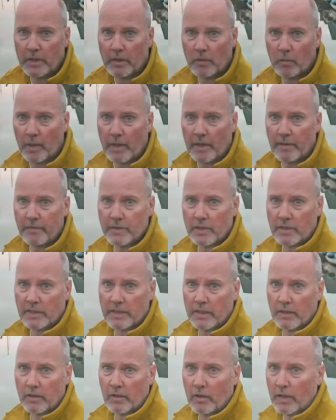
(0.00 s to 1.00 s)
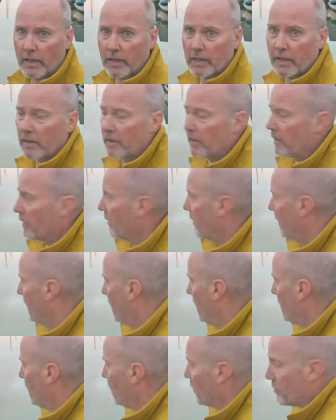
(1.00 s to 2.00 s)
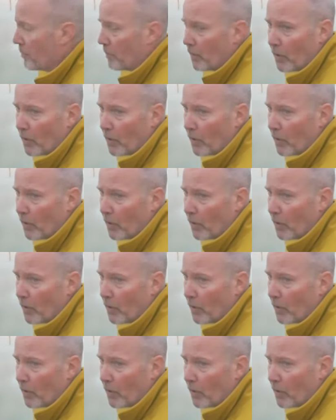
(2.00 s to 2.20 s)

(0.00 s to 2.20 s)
in the waves and I didn't like it wasn't